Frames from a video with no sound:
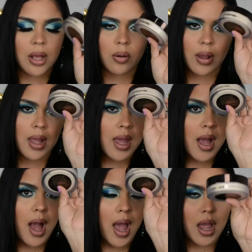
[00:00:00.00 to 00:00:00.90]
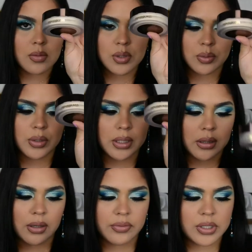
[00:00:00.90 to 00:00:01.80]
out. I absolutely
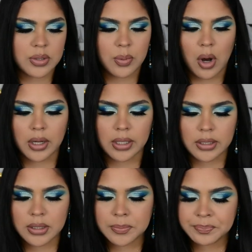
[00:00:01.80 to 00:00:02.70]
love this product.